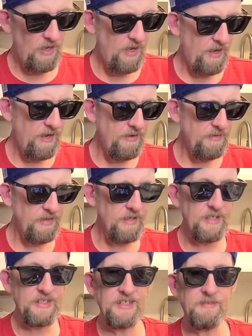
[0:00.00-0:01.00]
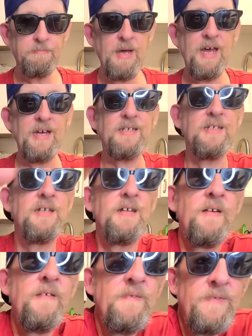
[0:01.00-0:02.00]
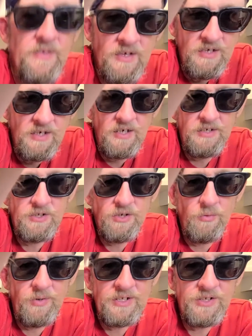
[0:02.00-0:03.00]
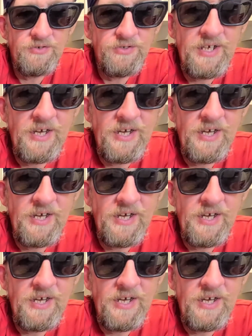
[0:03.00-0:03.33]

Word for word: I expect a torrential